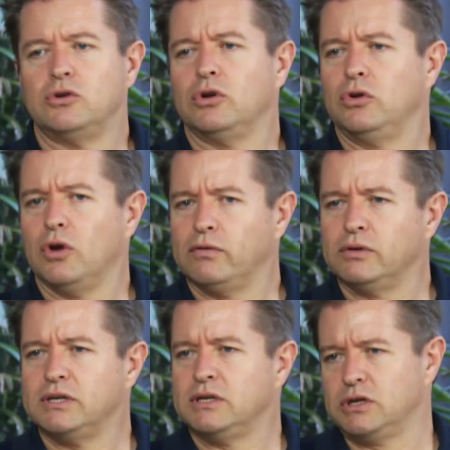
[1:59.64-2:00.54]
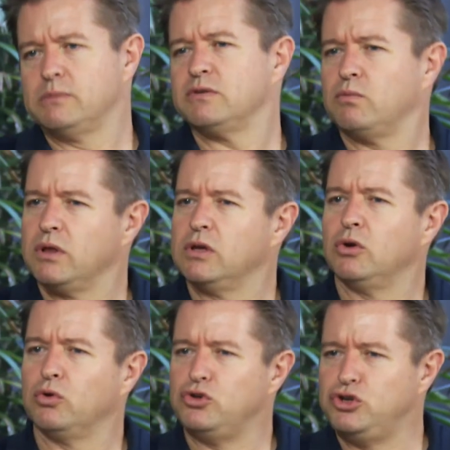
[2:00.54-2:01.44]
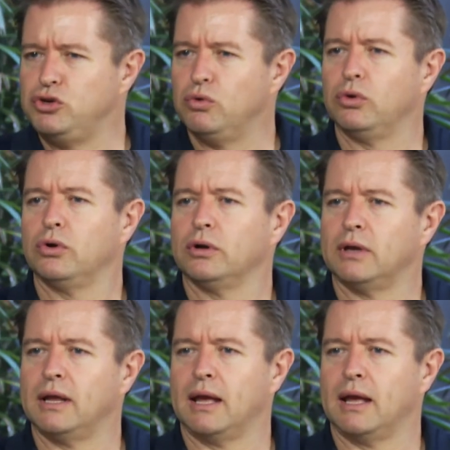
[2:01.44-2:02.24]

novelty in terms of whether you're new or not